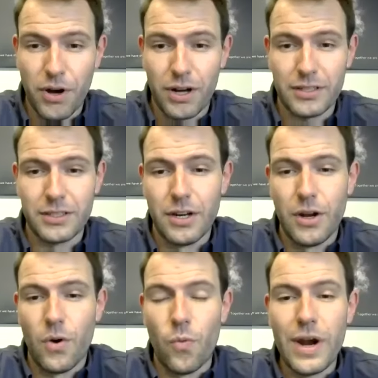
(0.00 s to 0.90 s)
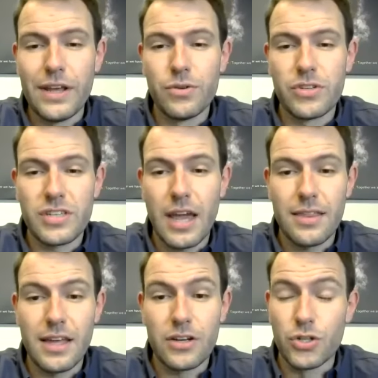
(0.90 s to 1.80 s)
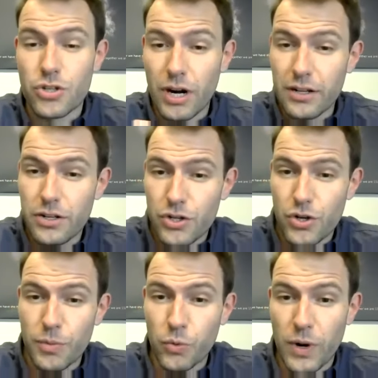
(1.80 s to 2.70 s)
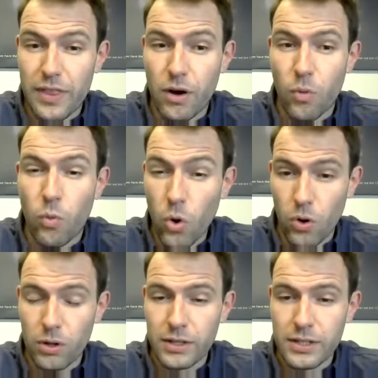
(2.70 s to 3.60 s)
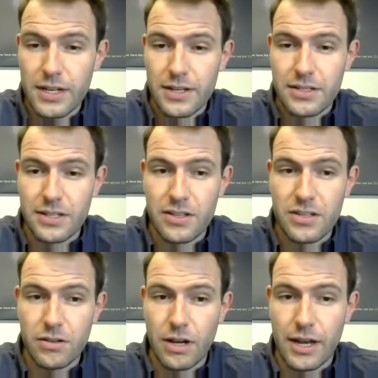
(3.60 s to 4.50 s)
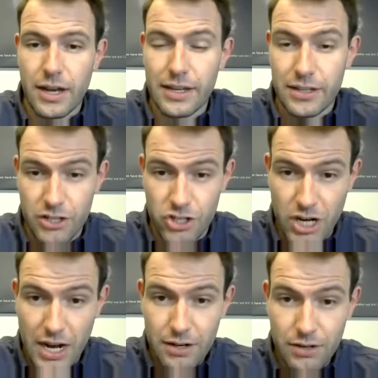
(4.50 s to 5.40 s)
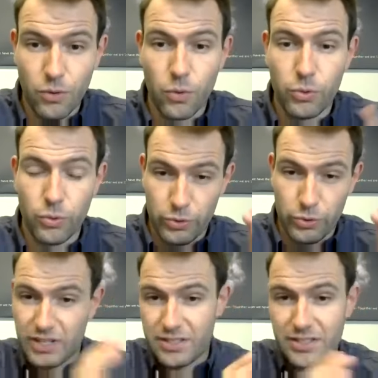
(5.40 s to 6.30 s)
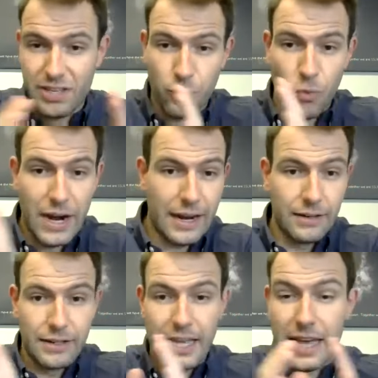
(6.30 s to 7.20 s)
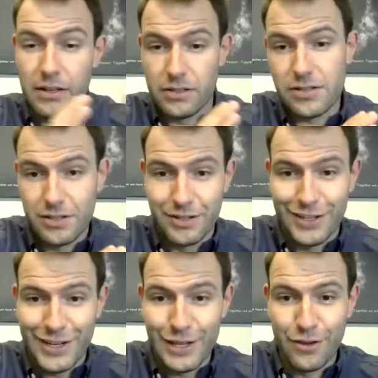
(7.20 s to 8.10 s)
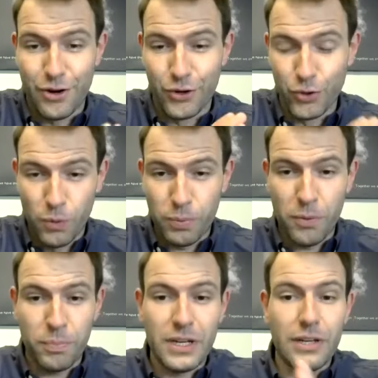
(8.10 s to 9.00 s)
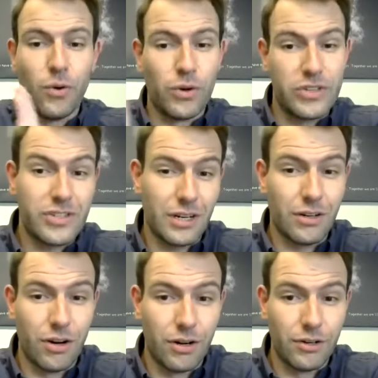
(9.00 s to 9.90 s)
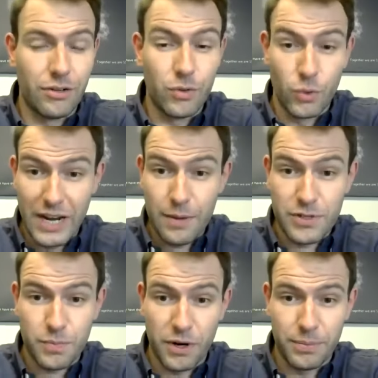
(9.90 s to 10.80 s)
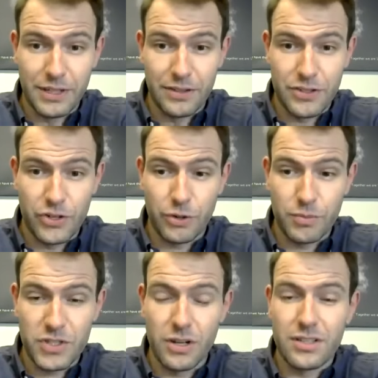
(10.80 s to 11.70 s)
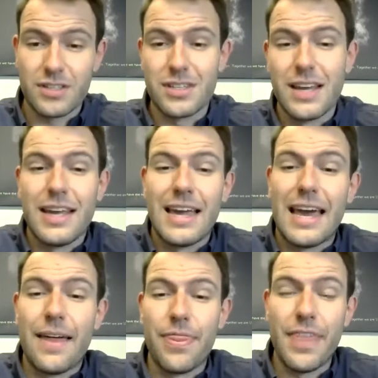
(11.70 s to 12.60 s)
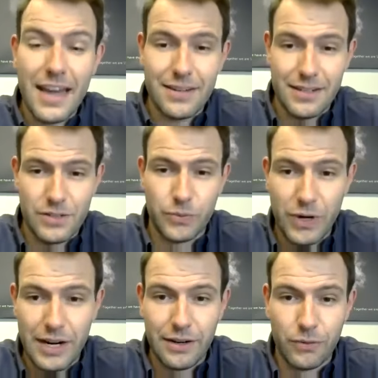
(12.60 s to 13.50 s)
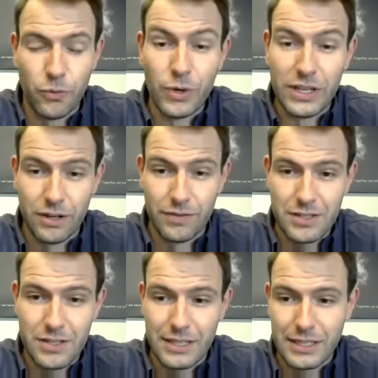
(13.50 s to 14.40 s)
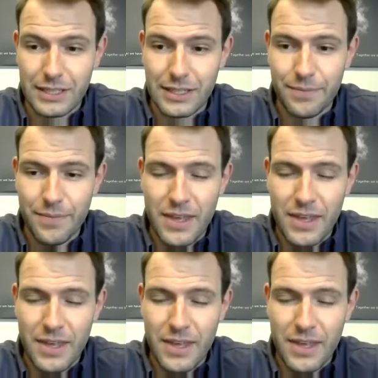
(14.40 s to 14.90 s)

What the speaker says: part, where you say that you're trying to determine whether a wall sits is shared or sits somewhere else, either on your property or it's sitting on your neighbor's property in the circumstances. And that is where we obviously kick in.